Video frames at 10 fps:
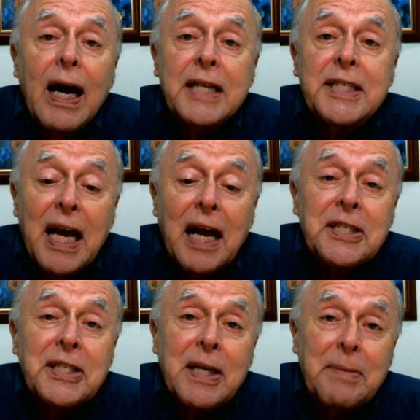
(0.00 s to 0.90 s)
a
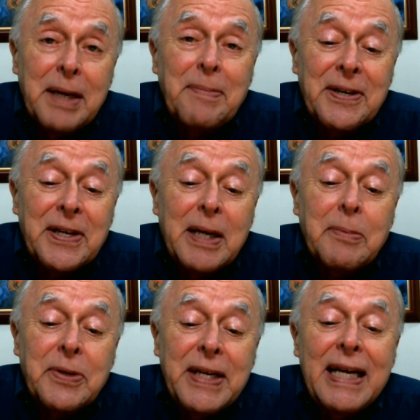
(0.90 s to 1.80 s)
challenge coming up here in a
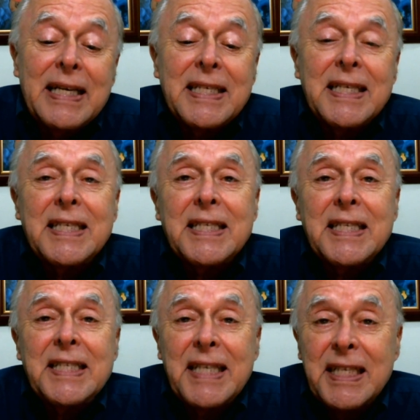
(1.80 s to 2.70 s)
couple of days. This is
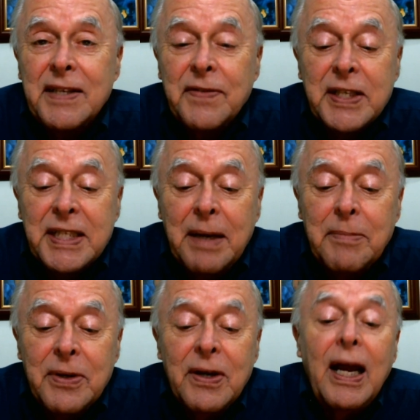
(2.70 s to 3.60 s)
the 6th of
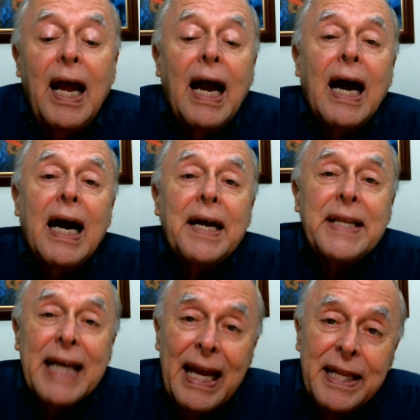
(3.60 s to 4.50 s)
December.
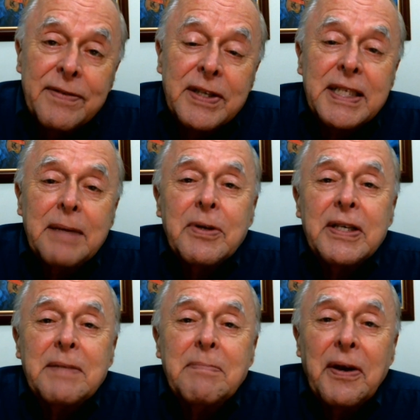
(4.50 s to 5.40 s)
The 8th of December
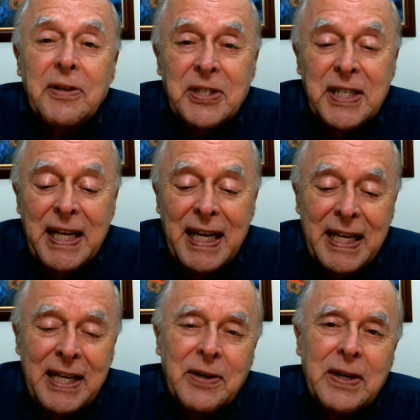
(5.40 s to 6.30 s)
is Mother's
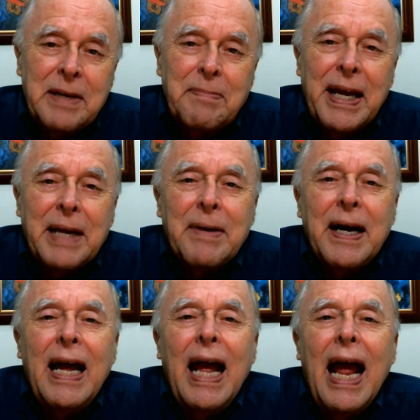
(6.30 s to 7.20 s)
Day here in
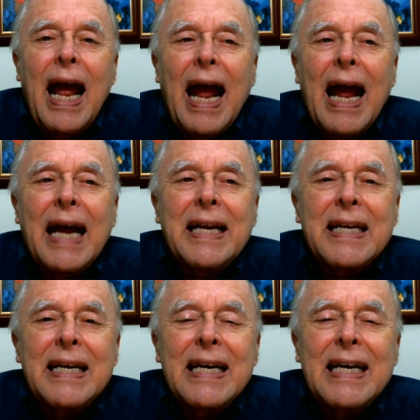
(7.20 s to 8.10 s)
Panama. And
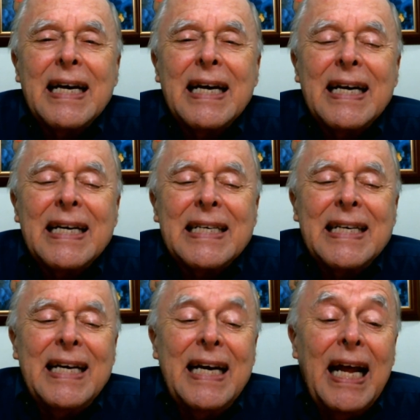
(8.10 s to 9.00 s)

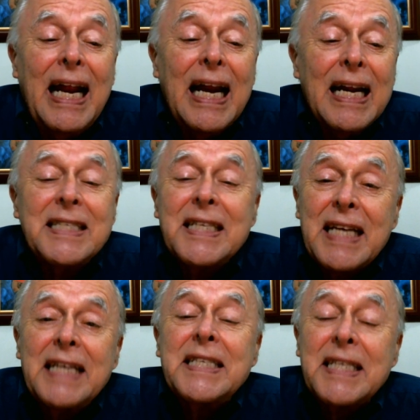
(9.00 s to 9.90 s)

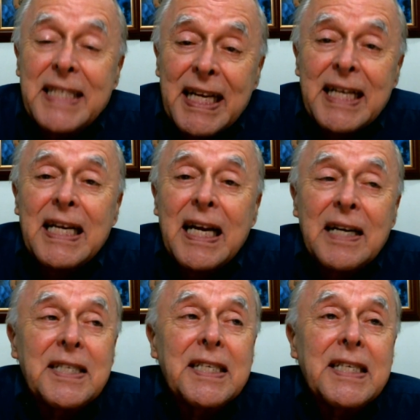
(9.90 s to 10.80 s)
it's the second
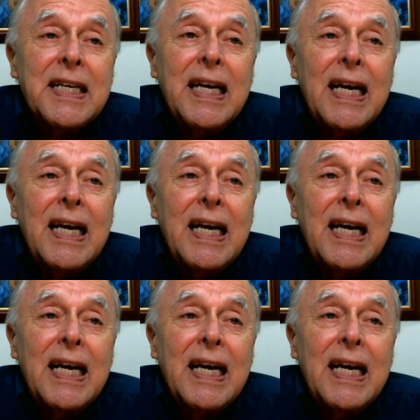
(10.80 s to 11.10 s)
largest